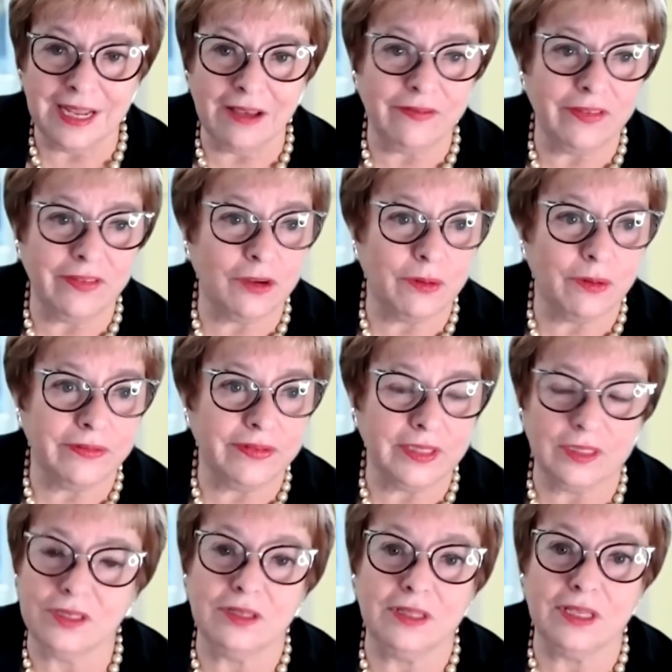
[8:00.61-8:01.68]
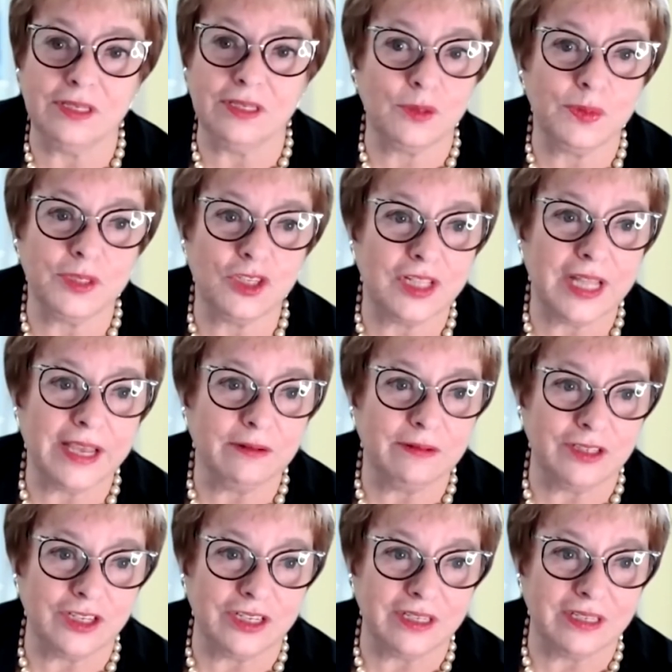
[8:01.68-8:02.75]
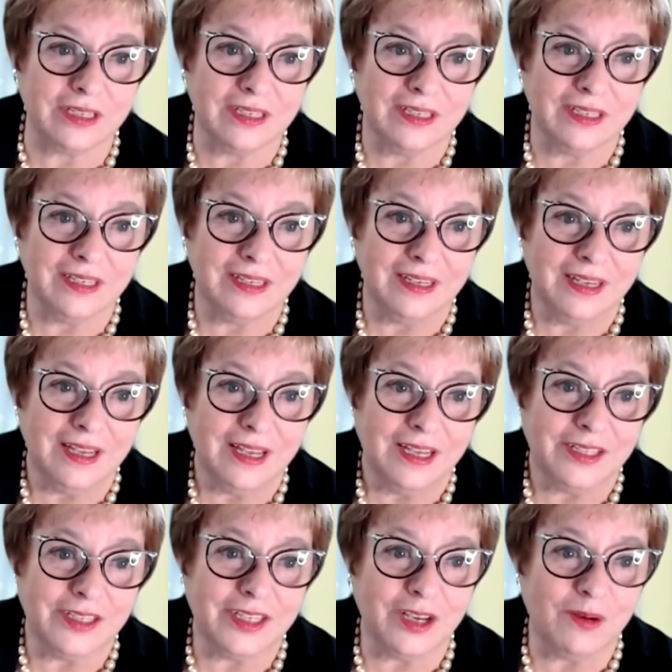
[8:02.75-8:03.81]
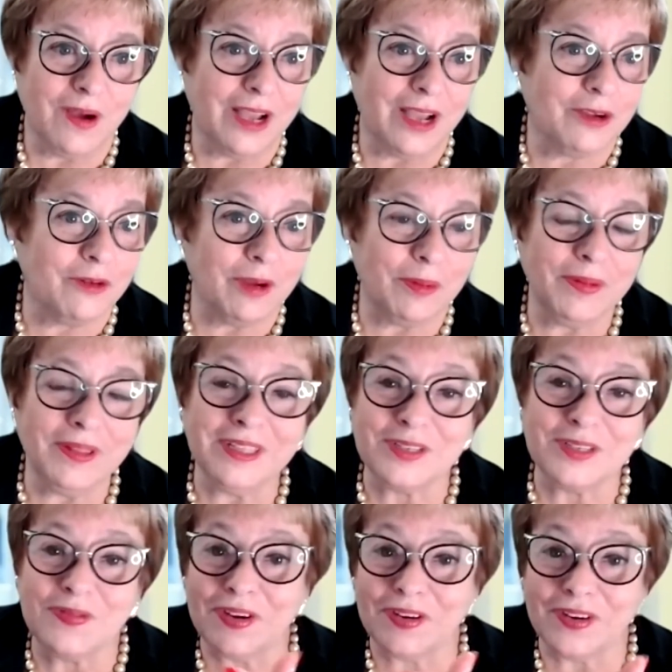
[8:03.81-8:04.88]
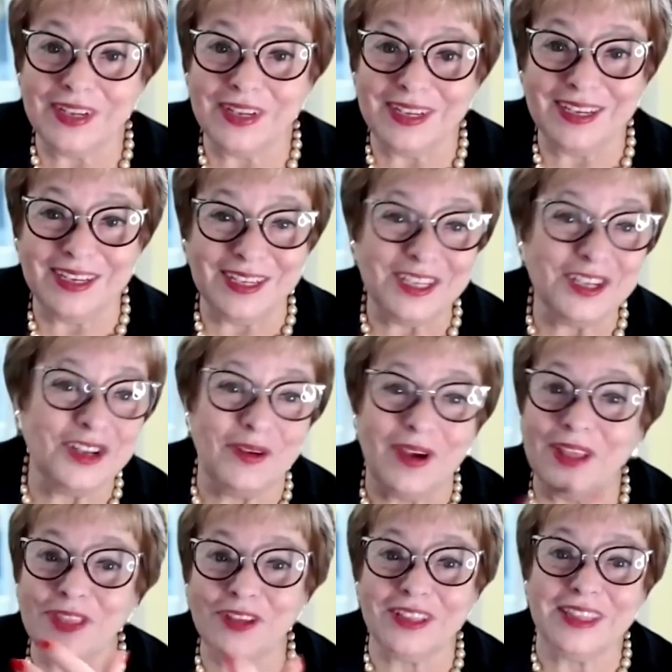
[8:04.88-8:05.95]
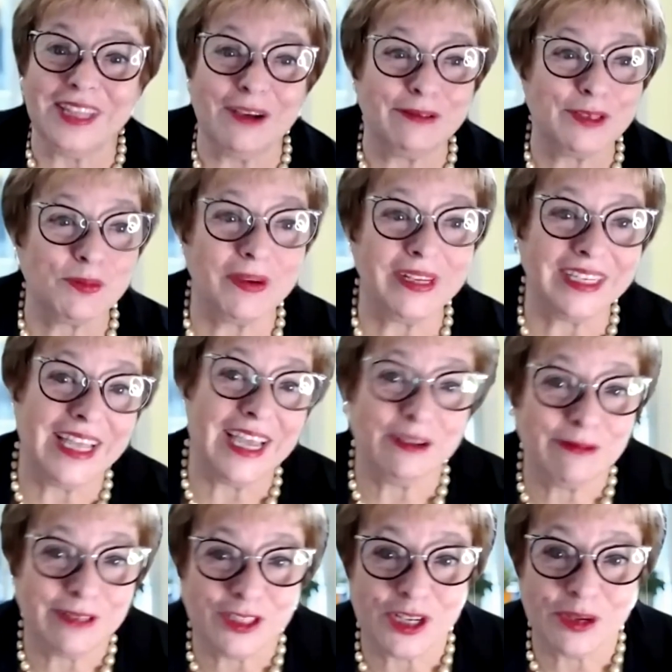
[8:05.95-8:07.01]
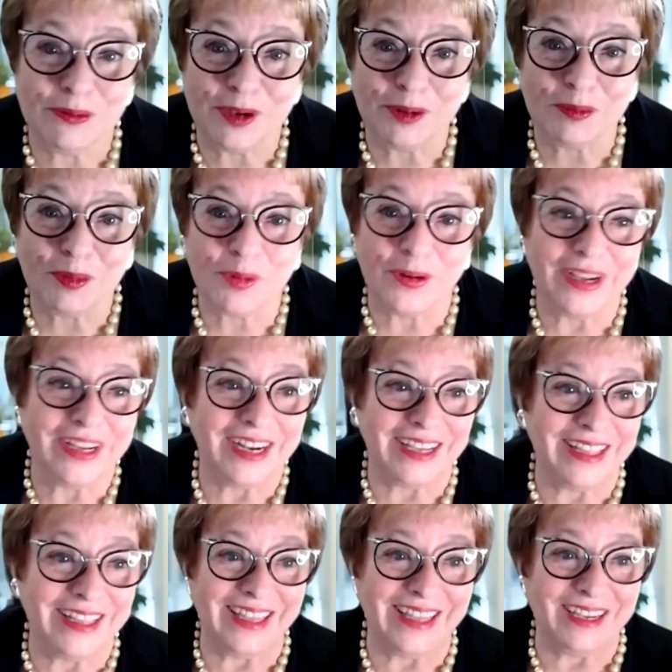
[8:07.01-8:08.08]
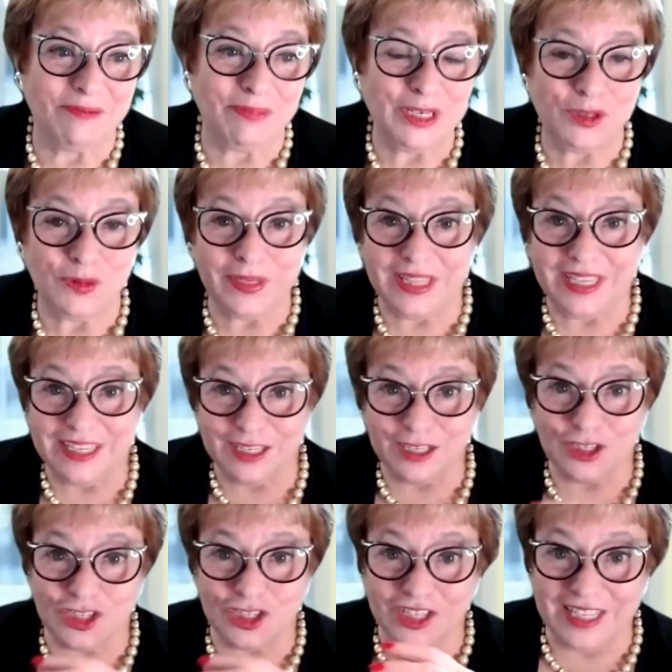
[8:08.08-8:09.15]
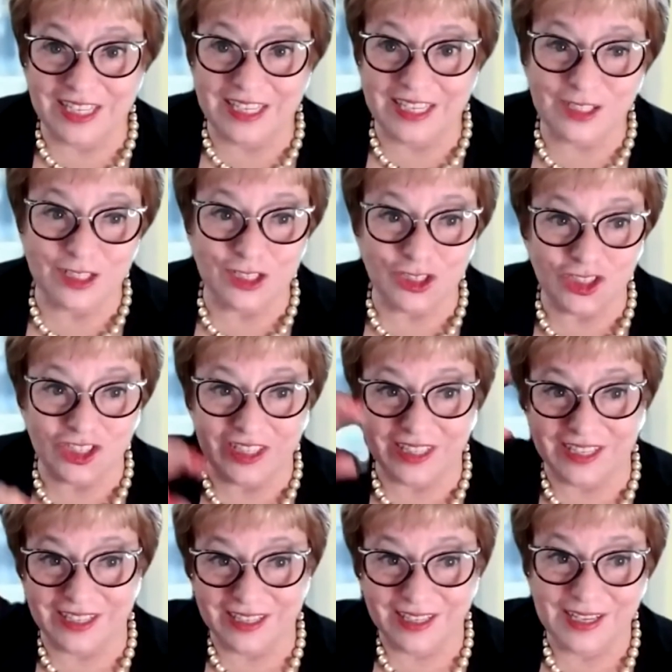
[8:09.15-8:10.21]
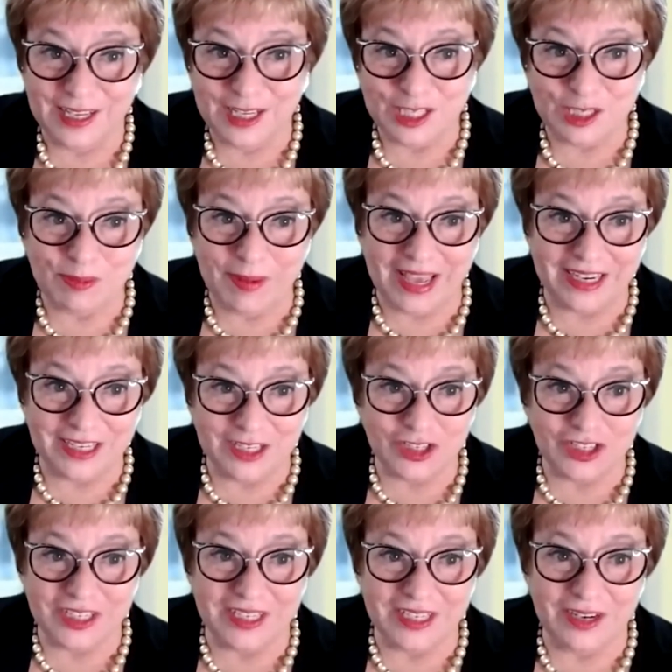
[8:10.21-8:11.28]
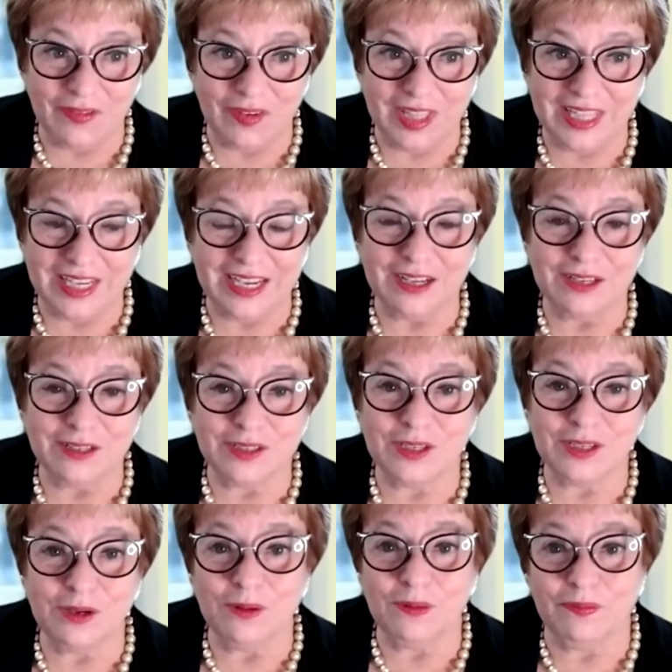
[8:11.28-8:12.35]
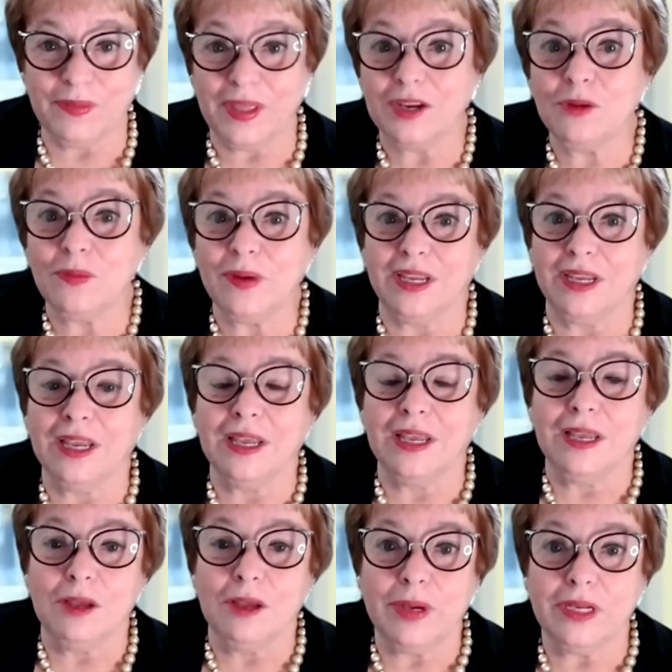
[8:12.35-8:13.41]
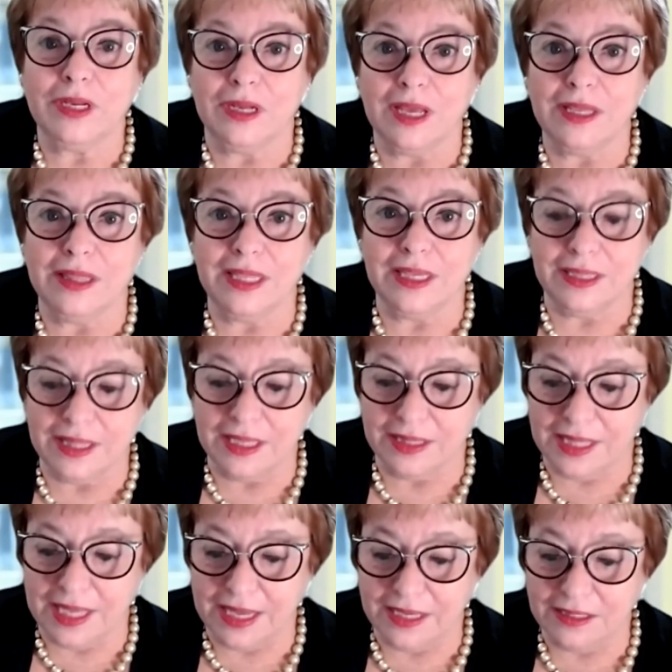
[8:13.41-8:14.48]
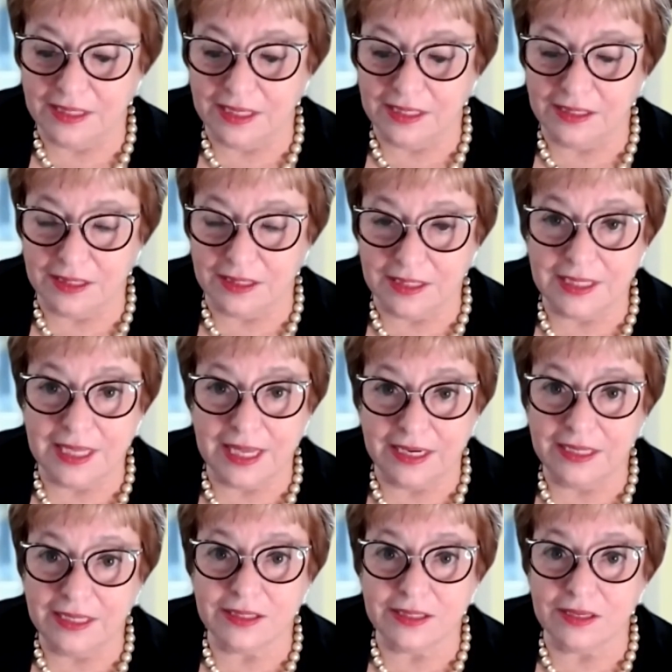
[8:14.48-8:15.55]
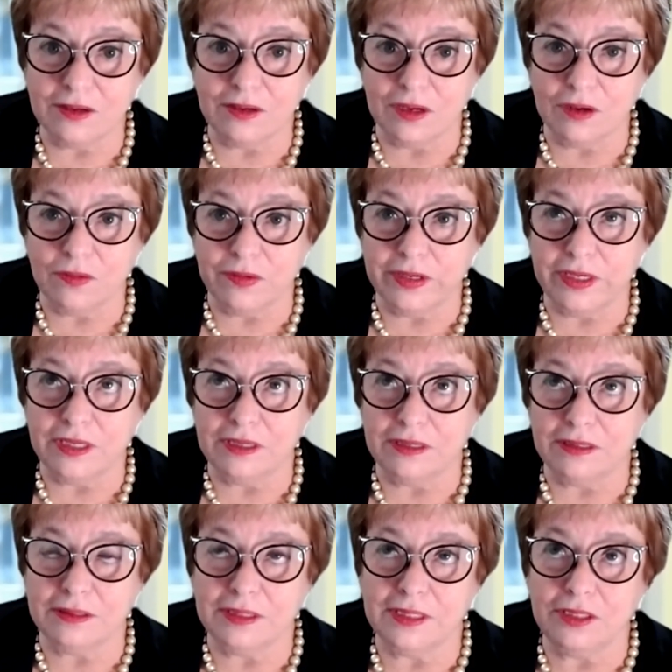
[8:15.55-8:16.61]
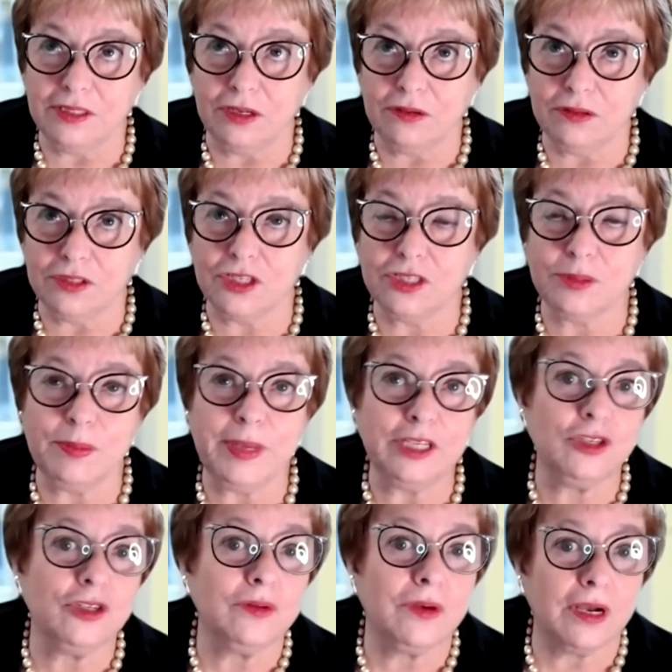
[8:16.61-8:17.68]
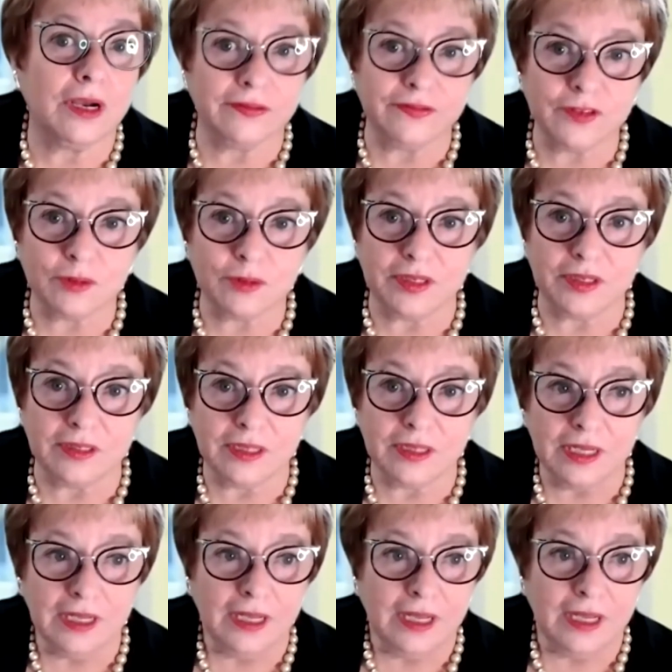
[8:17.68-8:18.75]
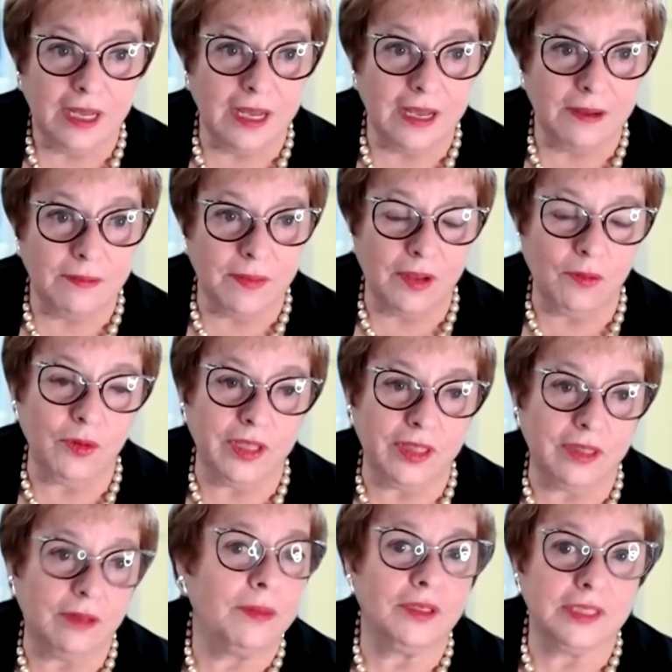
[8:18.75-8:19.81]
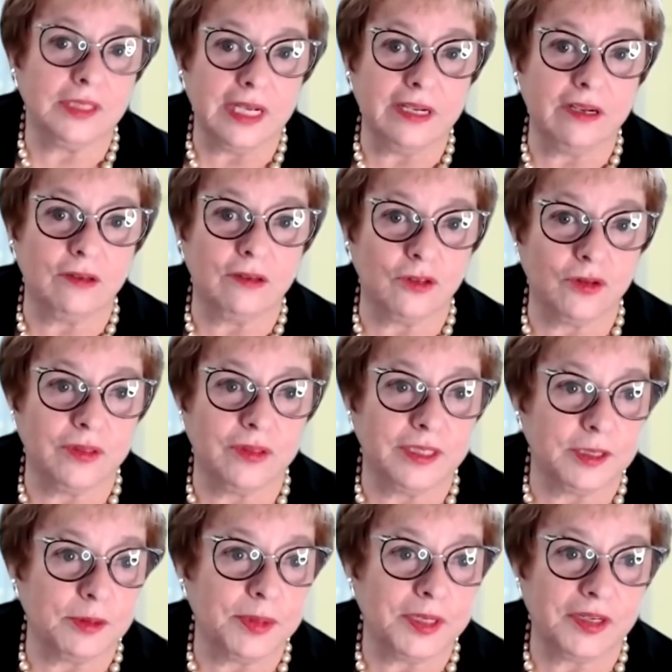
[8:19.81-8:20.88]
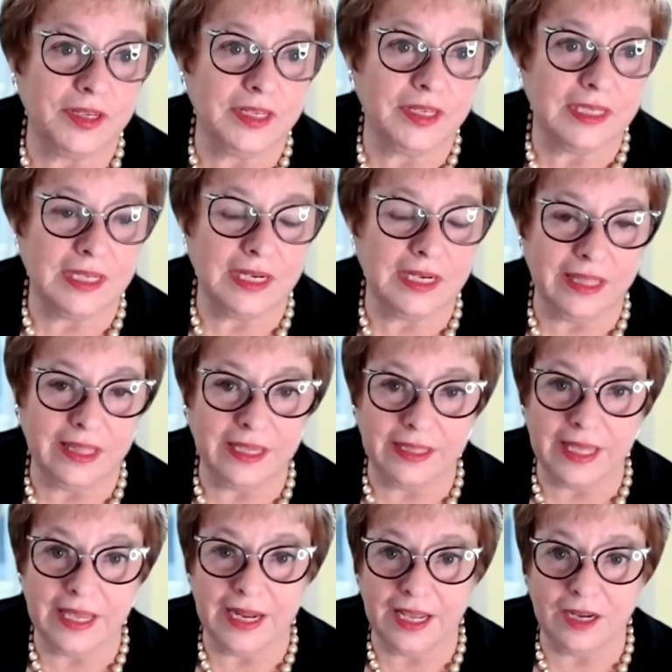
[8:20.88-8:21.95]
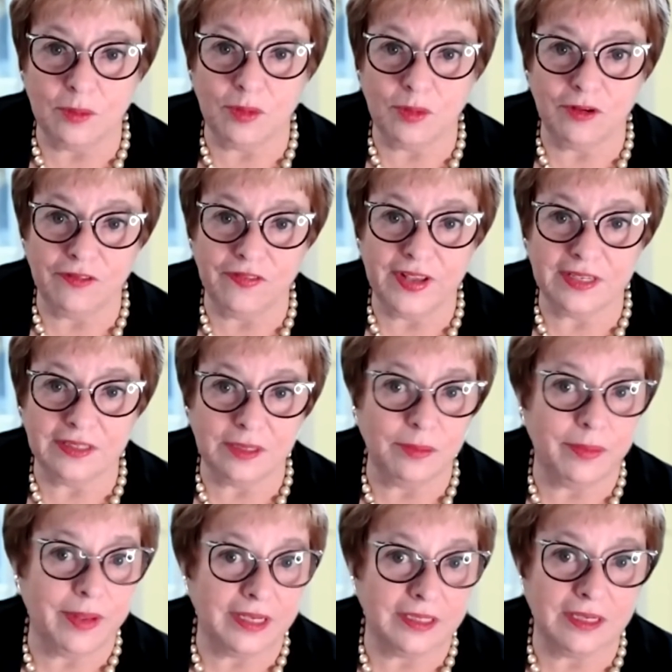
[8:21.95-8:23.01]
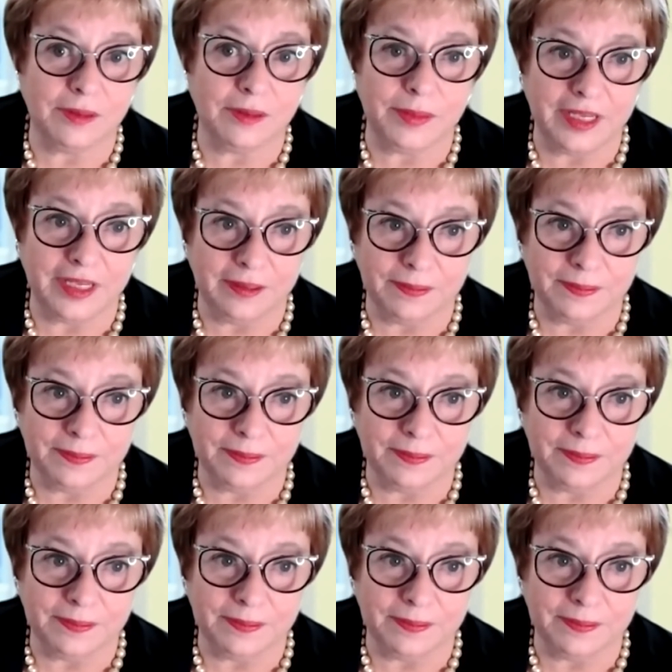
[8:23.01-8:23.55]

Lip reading: have an equivalent. So they'd switch languages. So I grew up in this very, I thought that was one language at one point, I think, between the Yiddish and the English and the Spanish and everything else. So anyway, but I think that is a real, it just made you comfortable with a multicultural experience. And I think that had a profound impact on me.